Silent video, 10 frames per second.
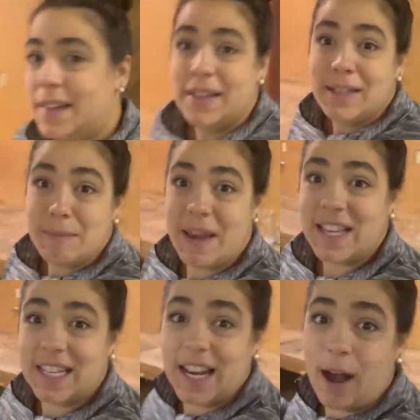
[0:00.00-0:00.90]
It's
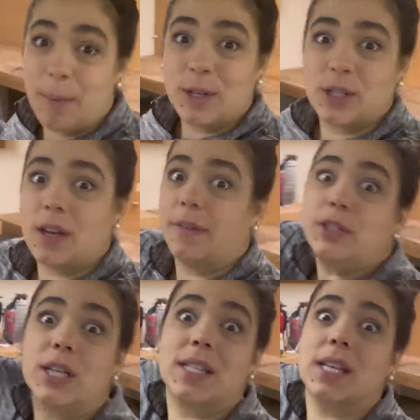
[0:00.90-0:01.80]
amazing how much stuff
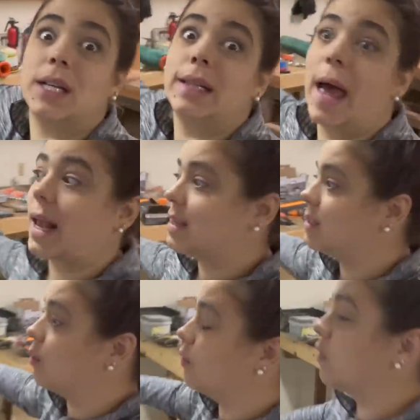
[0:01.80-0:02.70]
just collects
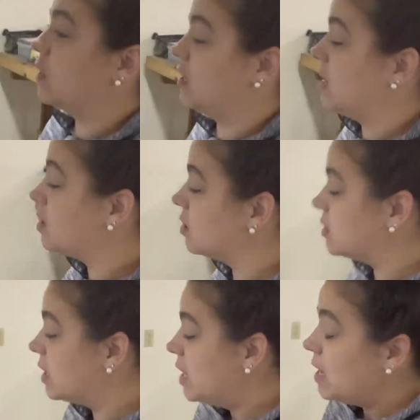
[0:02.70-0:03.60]
over the
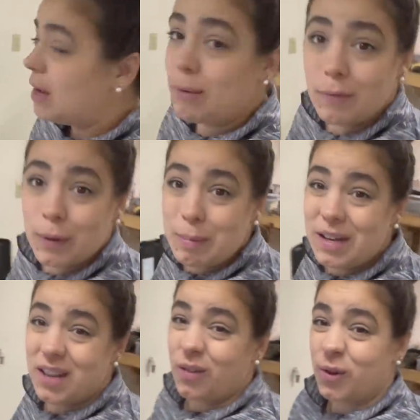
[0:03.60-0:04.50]
years. We've only been
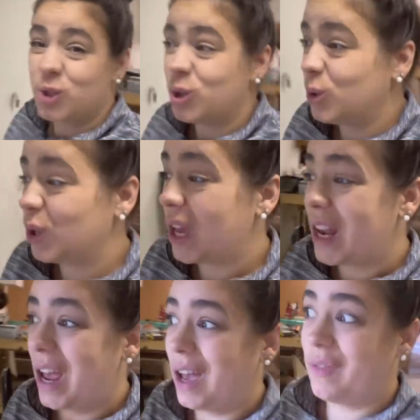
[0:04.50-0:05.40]
here for
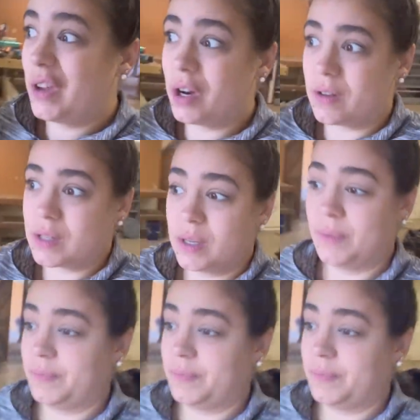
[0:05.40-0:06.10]
2.5 years.